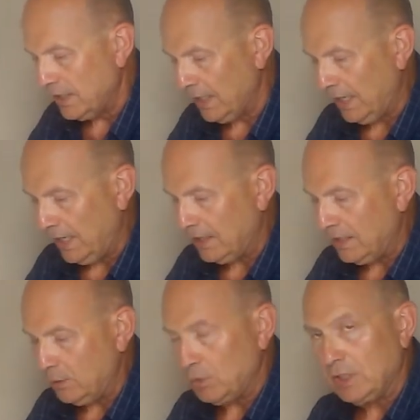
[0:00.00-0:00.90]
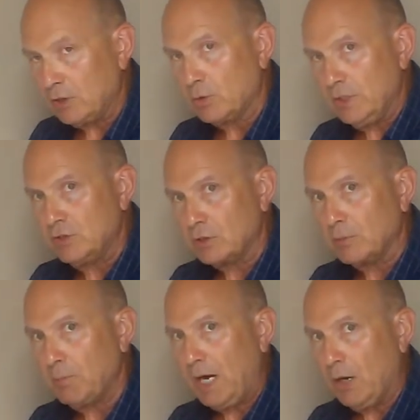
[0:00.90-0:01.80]
and it would increase your
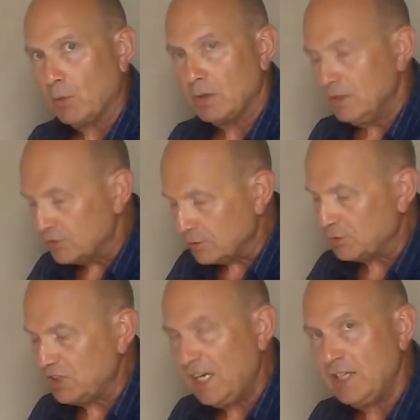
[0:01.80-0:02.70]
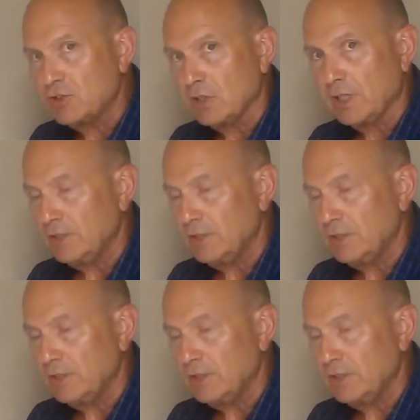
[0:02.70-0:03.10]
power substantially.